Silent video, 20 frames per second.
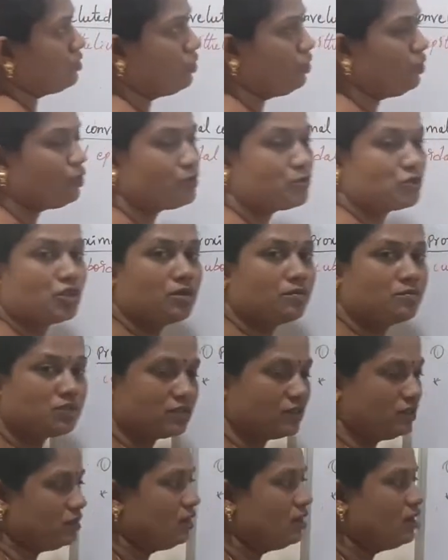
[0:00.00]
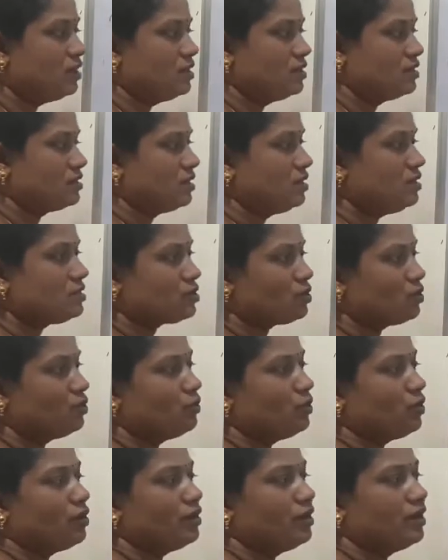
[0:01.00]
cube shaped cells,
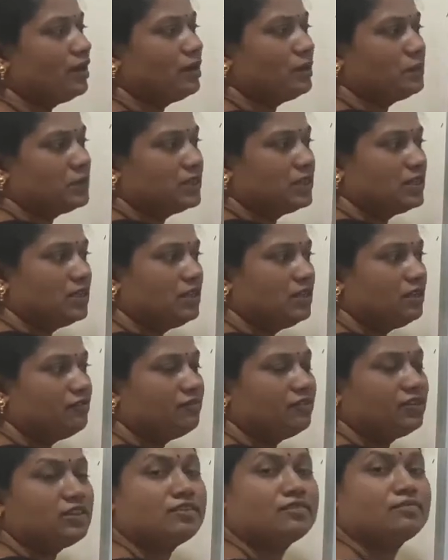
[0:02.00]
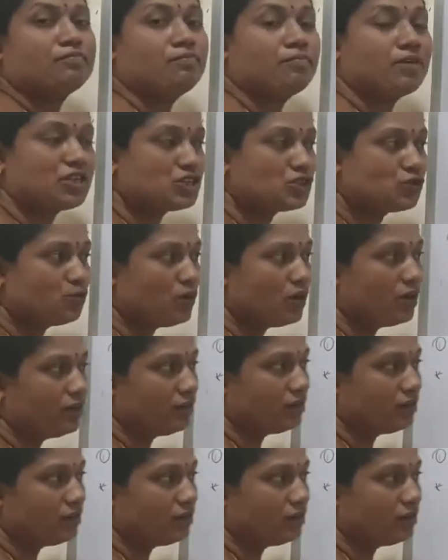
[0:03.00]
cuboidal epithelium with brush border,